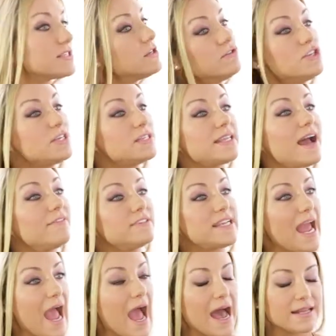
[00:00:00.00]
Mm -hmm. You just mm-hmm. have
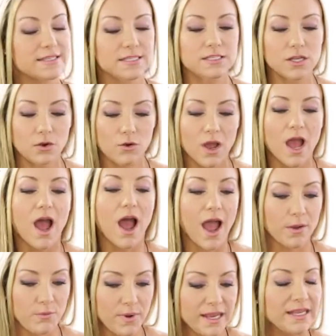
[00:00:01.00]
to ask. So
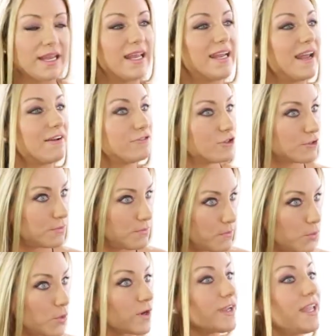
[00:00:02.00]
I went in after
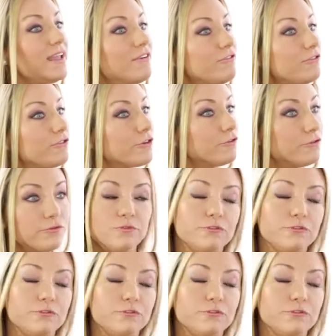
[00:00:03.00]
working for,